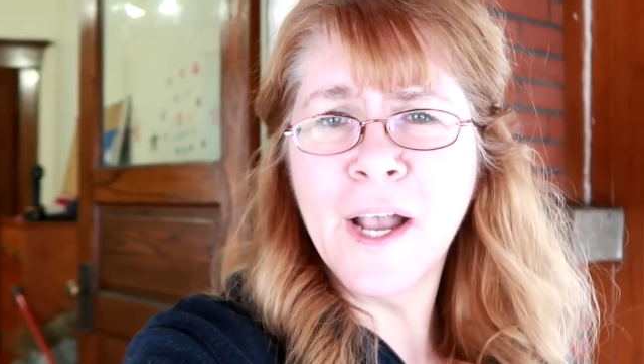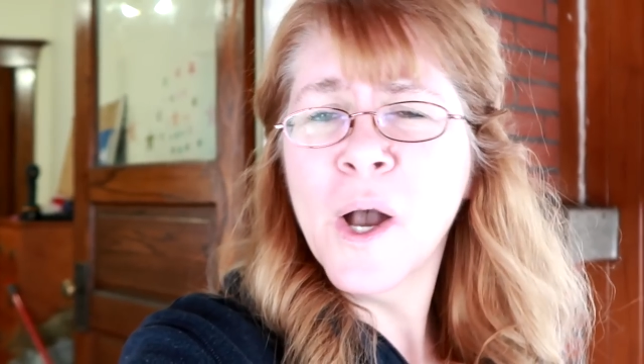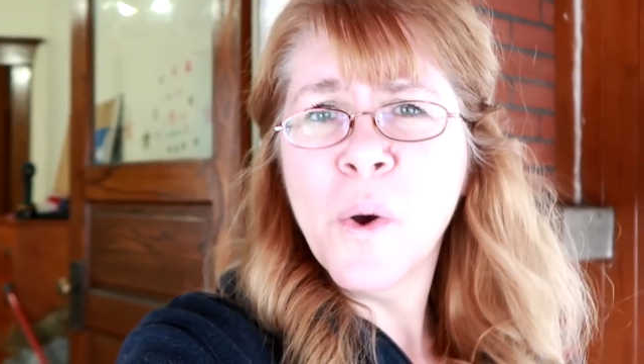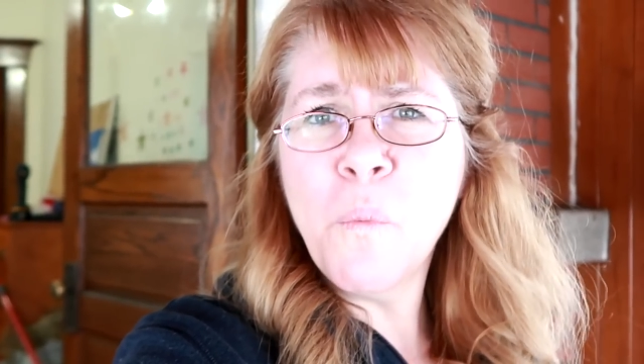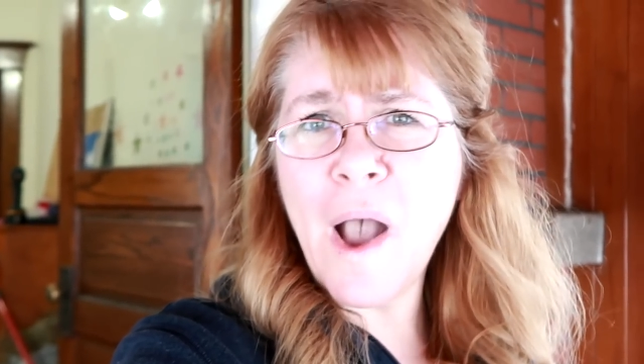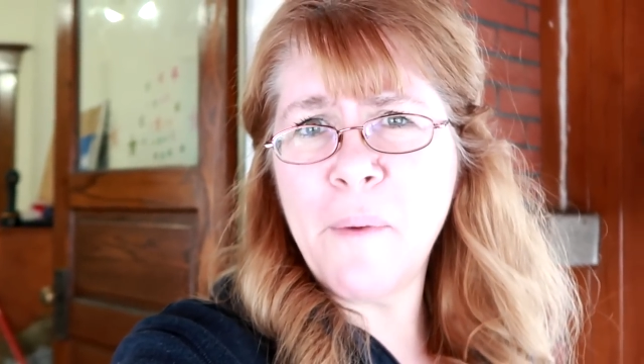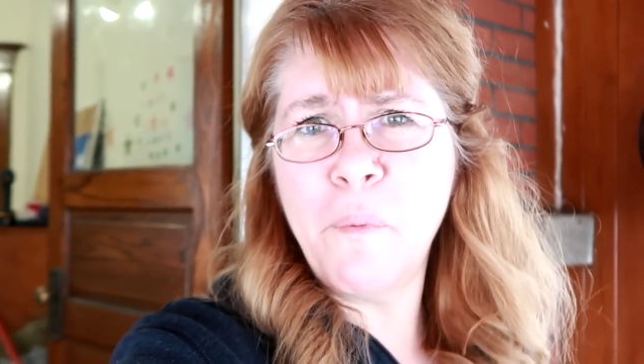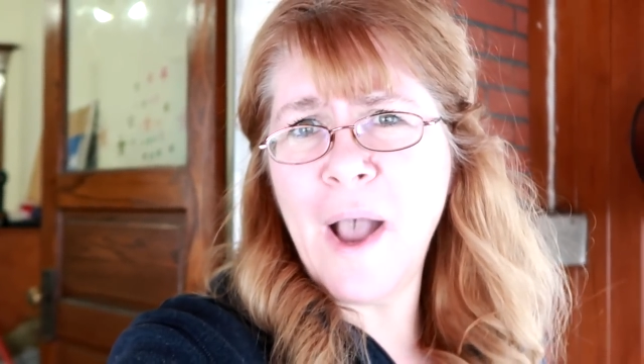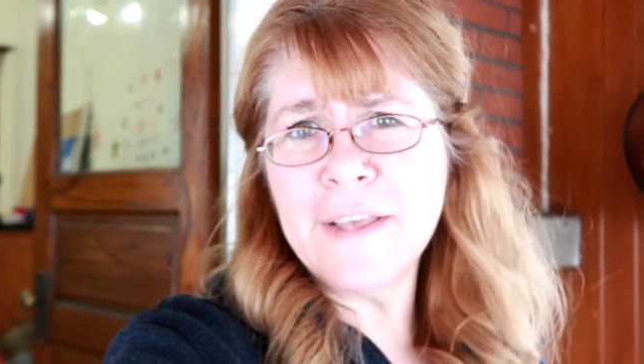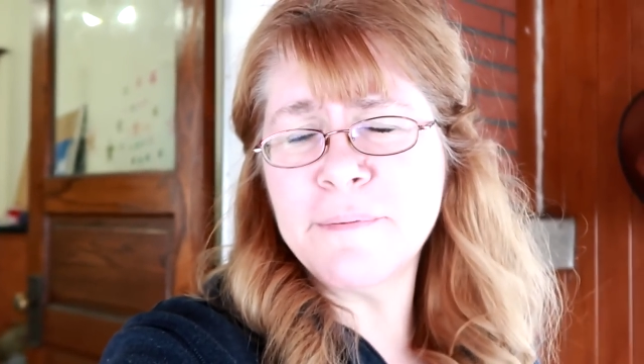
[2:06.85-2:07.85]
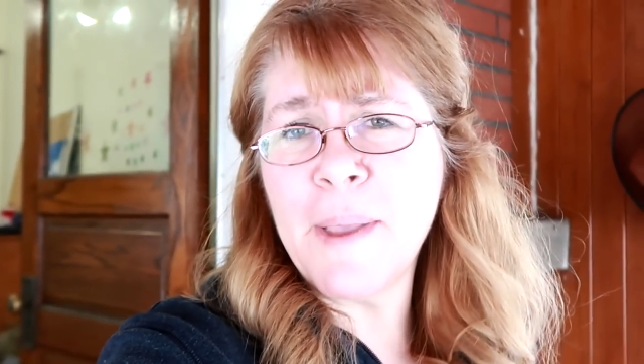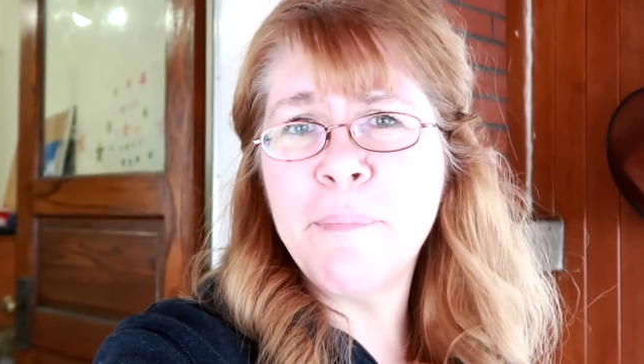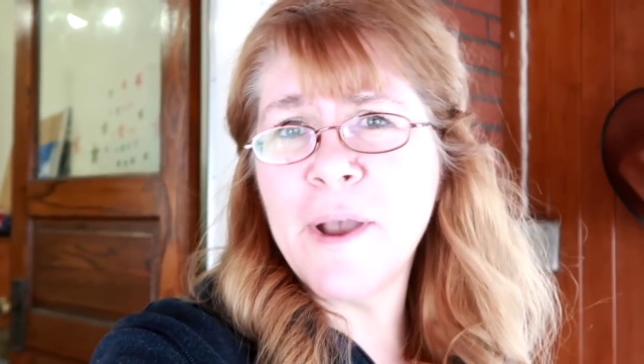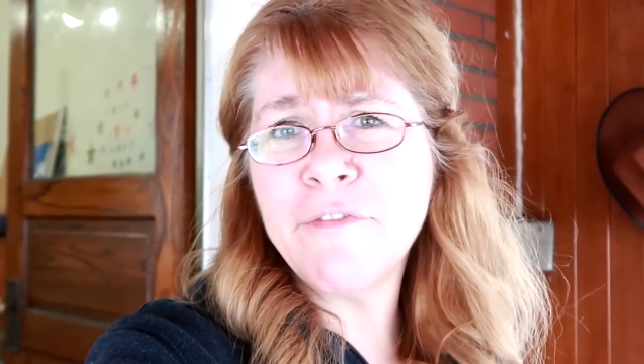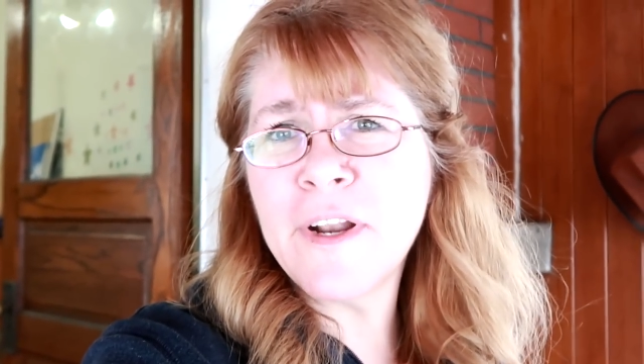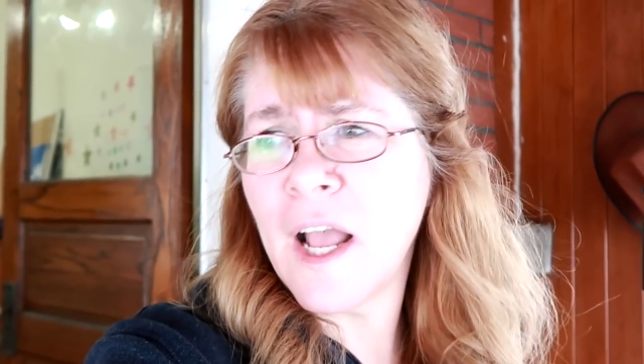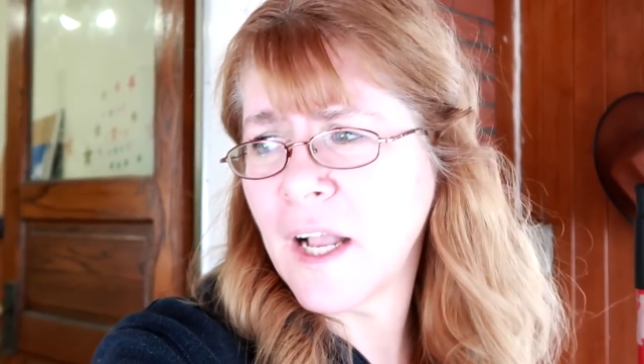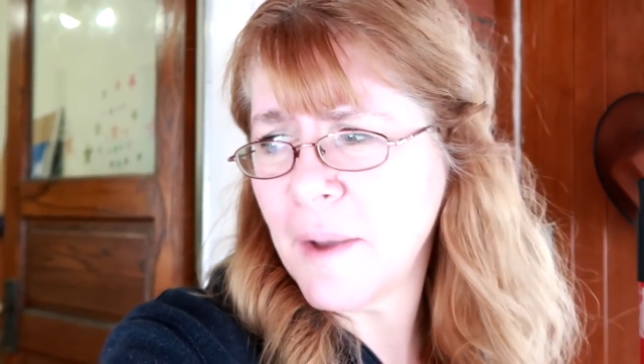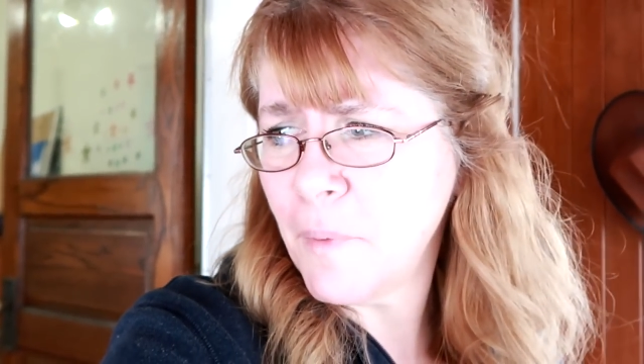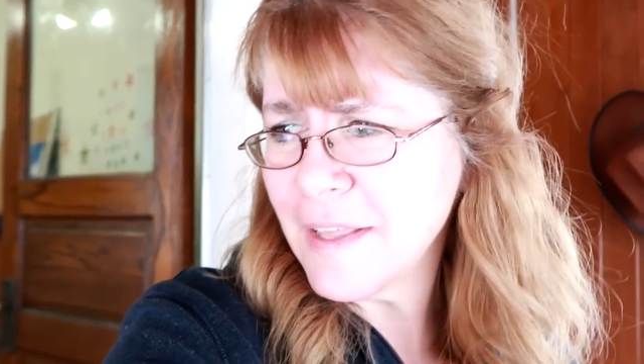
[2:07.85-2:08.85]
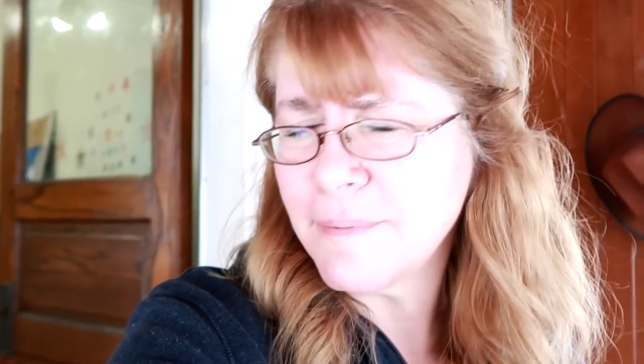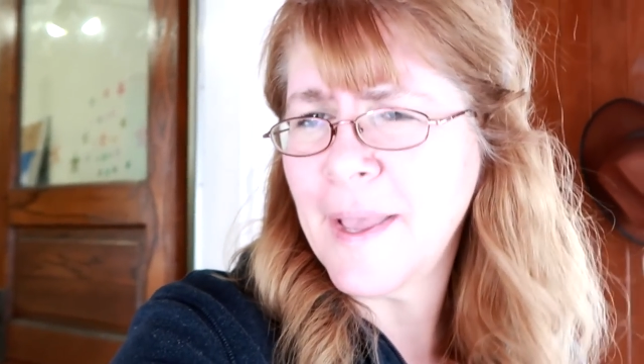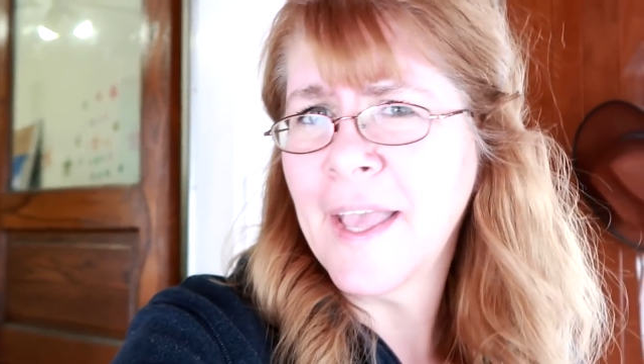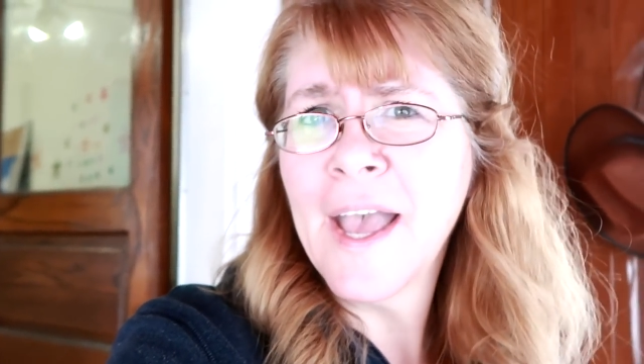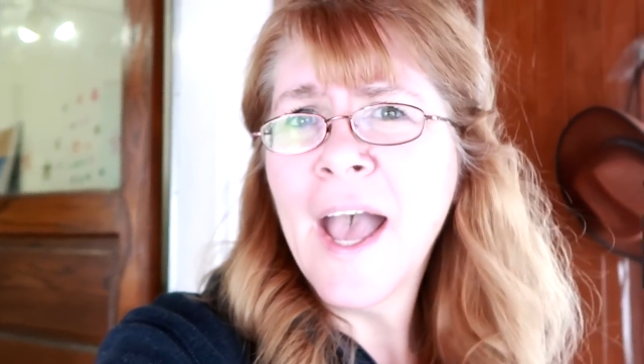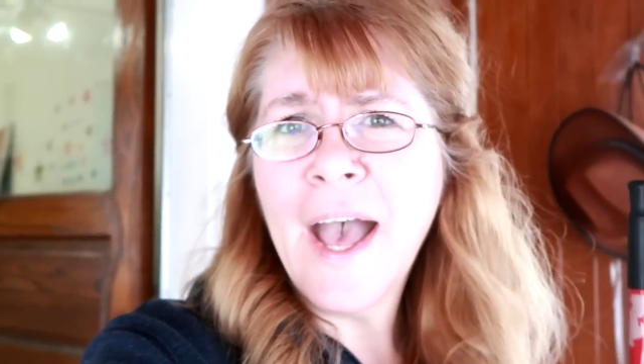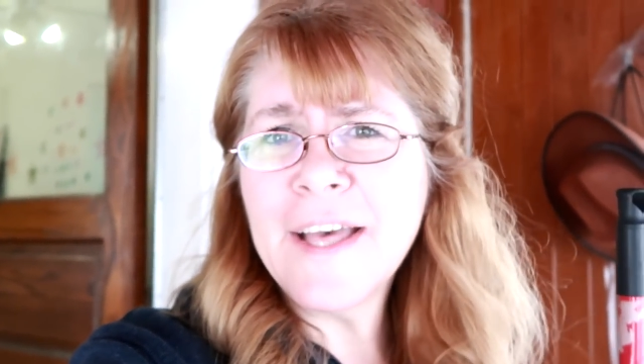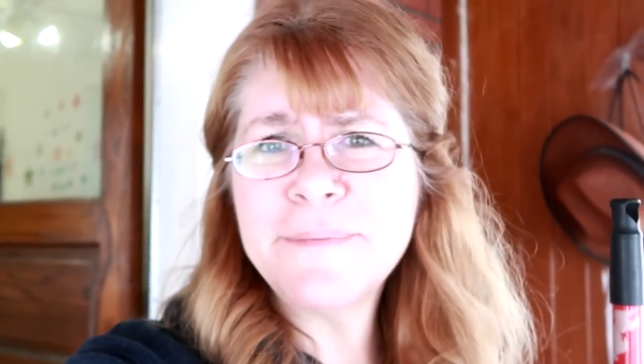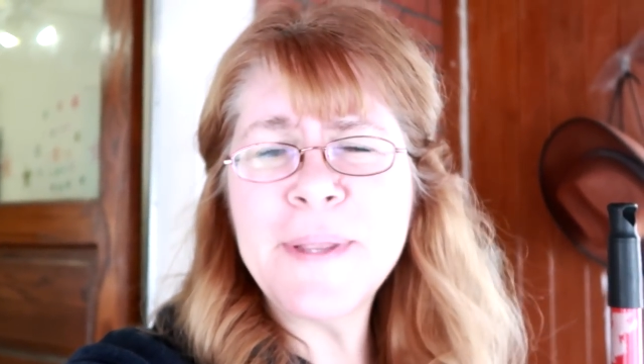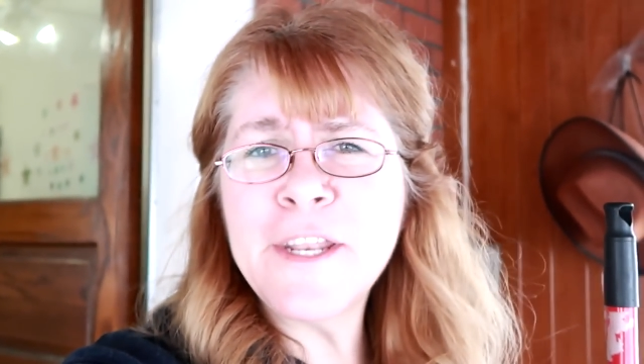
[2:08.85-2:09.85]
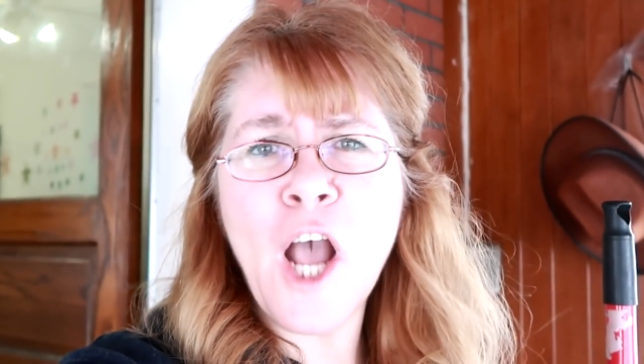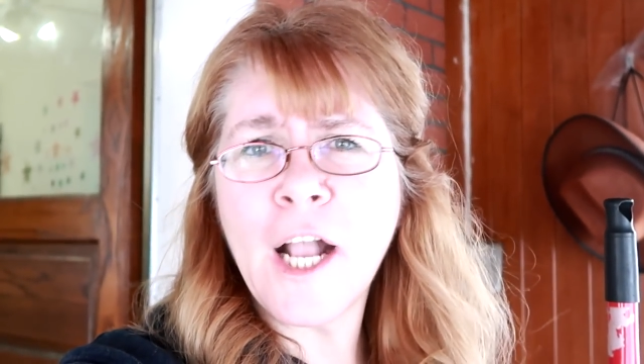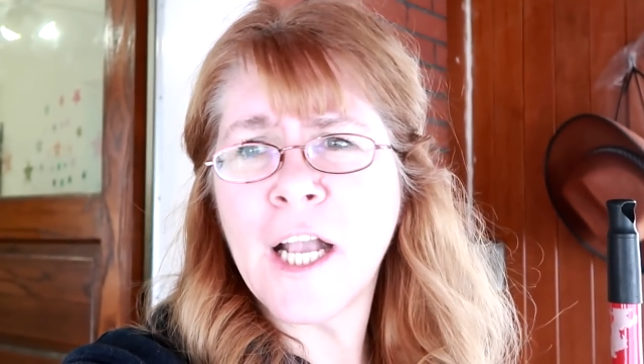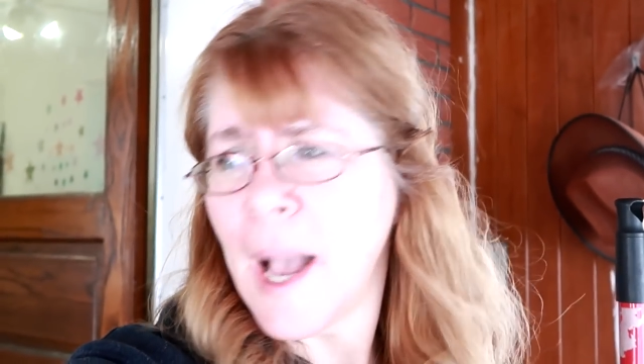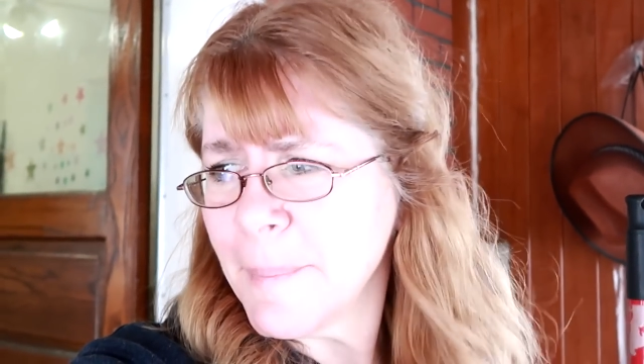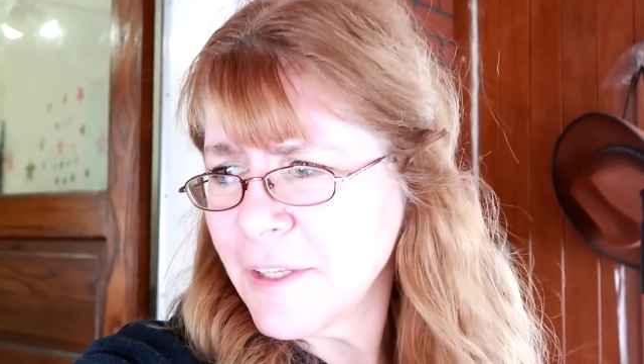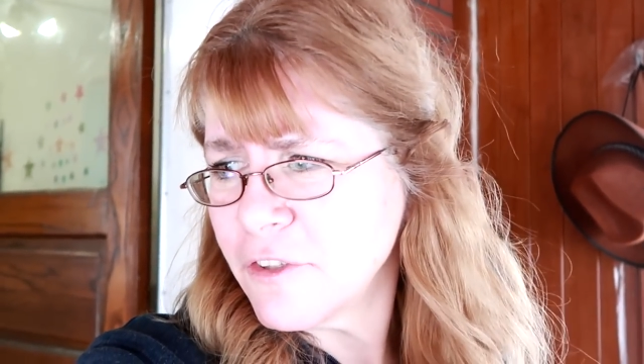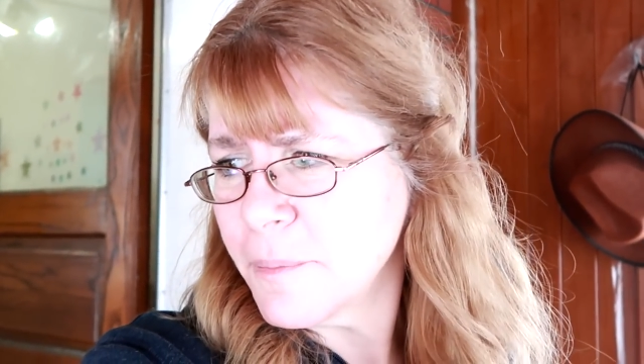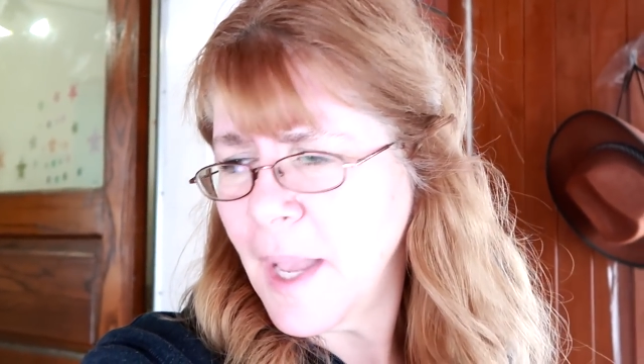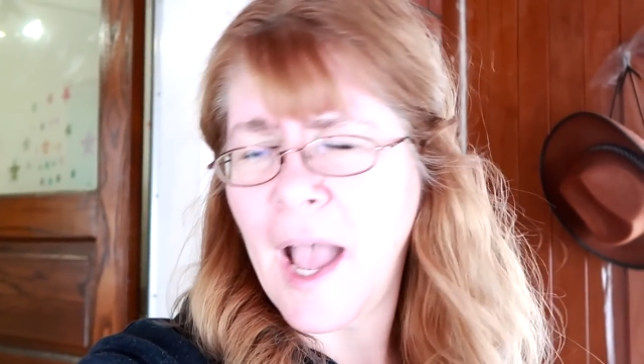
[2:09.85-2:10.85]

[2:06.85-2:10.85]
What, why is my boyfriend not coming? Why is my husband not coming to me?